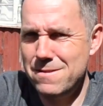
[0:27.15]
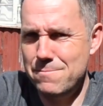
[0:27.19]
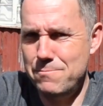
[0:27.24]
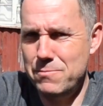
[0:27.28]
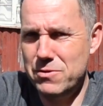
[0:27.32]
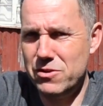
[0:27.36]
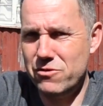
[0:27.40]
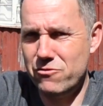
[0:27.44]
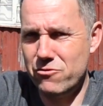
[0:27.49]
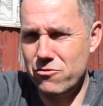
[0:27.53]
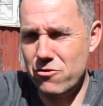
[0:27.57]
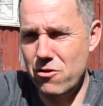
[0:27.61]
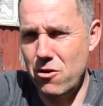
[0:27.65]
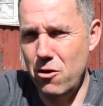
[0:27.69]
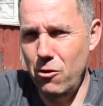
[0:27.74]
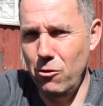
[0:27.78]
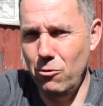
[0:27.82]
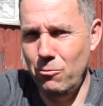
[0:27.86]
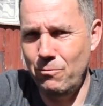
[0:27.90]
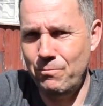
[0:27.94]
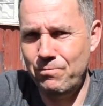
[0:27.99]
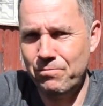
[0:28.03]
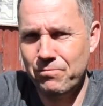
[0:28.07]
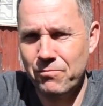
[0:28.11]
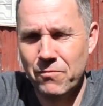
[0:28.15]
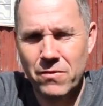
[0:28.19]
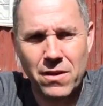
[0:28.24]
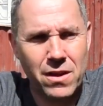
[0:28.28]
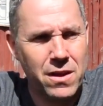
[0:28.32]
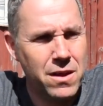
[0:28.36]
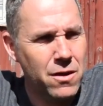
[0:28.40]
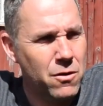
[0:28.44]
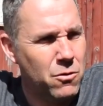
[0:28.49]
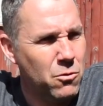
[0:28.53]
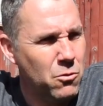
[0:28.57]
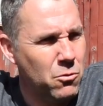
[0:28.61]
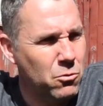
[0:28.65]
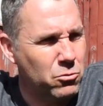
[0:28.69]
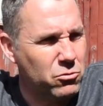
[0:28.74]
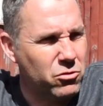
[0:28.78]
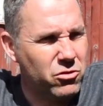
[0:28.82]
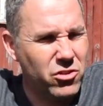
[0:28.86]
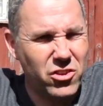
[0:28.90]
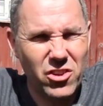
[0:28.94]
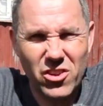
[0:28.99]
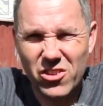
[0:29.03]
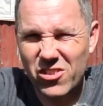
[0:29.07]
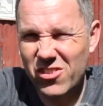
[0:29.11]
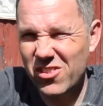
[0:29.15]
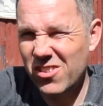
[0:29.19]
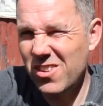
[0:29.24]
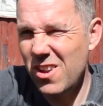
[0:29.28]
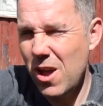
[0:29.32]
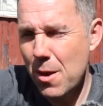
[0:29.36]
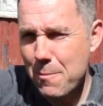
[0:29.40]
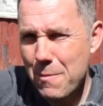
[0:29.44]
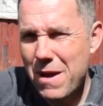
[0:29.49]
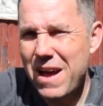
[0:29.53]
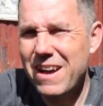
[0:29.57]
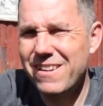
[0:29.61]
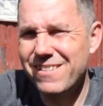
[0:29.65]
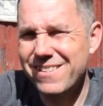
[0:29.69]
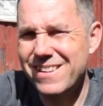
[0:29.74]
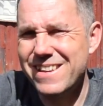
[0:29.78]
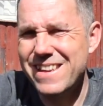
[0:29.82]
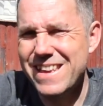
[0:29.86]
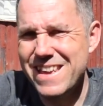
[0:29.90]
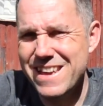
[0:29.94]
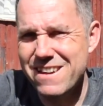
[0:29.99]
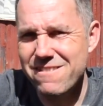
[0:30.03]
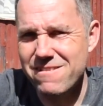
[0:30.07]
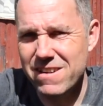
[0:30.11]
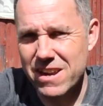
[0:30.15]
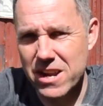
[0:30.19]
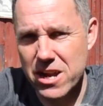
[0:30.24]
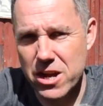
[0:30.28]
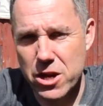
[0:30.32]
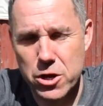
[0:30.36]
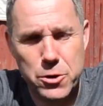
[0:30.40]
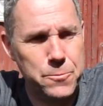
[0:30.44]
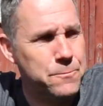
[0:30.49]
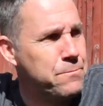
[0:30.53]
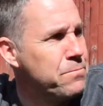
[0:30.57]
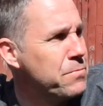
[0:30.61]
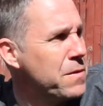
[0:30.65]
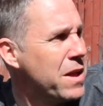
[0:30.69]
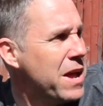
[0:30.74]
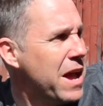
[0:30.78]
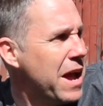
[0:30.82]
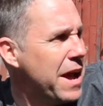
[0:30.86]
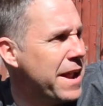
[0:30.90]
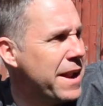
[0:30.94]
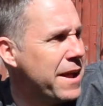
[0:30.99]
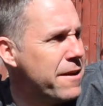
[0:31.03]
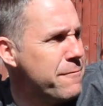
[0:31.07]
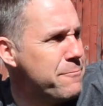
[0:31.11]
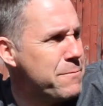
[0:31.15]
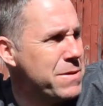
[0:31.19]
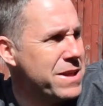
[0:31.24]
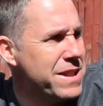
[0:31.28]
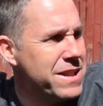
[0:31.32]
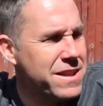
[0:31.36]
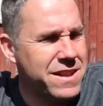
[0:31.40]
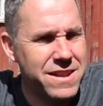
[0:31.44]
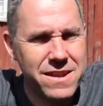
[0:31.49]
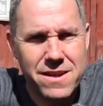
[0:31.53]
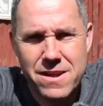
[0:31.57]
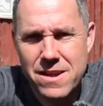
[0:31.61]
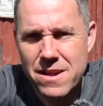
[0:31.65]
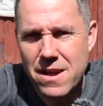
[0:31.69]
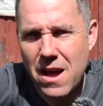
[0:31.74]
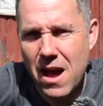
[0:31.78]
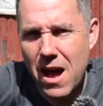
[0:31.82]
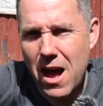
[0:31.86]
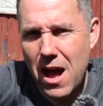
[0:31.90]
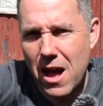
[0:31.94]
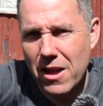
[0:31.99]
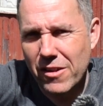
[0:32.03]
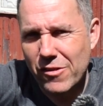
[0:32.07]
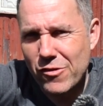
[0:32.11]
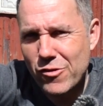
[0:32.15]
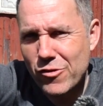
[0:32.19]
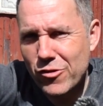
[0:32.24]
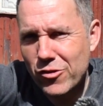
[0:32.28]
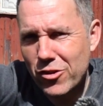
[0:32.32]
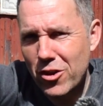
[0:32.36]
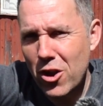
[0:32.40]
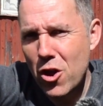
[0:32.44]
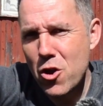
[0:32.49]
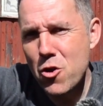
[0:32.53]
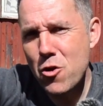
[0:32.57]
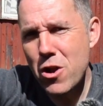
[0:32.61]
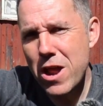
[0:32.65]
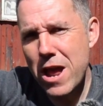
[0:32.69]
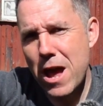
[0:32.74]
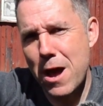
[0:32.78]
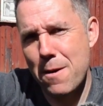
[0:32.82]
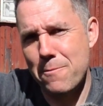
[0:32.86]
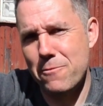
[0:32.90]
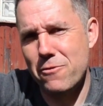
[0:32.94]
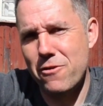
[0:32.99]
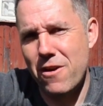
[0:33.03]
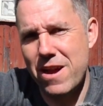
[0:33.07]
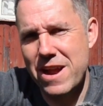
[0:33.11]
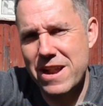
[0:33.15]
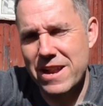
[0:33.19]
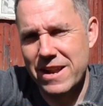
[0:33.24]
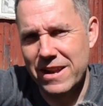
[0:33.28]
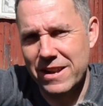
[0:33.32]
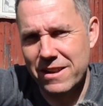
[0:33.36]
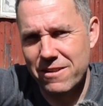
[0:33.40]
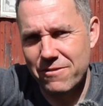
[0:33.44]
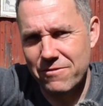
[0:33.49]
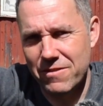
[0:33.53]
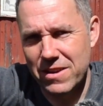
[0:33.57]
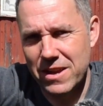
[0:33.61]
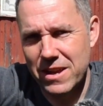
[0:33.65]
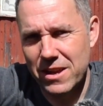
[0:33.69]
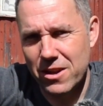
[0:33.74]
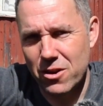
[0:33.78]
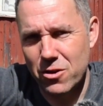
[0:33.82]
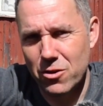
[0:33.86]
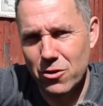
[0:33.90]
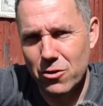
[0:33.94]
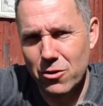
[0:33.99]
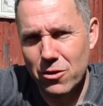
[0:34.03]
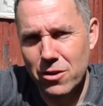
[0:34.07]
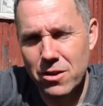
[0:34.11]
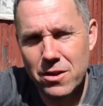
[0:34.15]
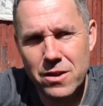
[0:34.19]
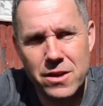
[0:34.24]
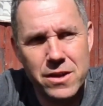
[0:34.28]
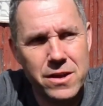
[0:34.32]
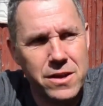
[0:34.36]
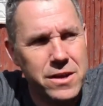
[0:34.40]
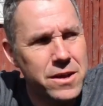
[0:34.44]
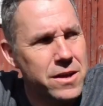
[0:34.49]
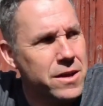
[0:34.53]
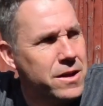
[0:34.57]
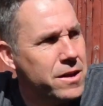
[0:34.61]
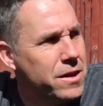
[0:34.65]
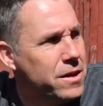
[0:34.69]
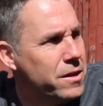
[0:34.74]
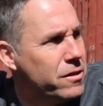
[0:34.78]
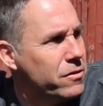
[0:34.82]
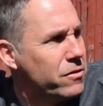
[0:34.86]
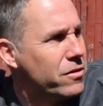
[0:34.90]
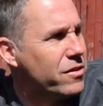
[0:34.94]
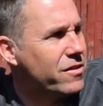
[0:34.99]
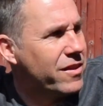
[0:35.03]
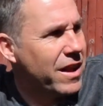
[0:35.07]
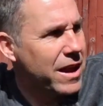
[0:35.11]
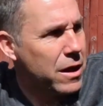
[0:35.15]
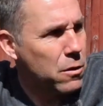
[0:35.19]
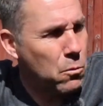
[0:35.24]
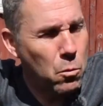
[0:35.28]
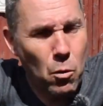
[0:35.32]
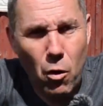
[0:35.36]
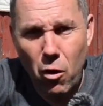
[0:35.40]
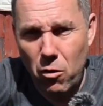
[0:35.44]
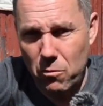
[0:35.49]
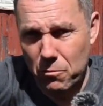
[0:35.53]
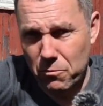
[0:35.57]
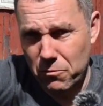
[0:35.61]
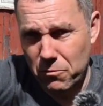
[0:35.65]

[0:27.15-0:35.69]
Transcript: Patrol just about a year ago, and I've been slowly upgrading the vehicle to take what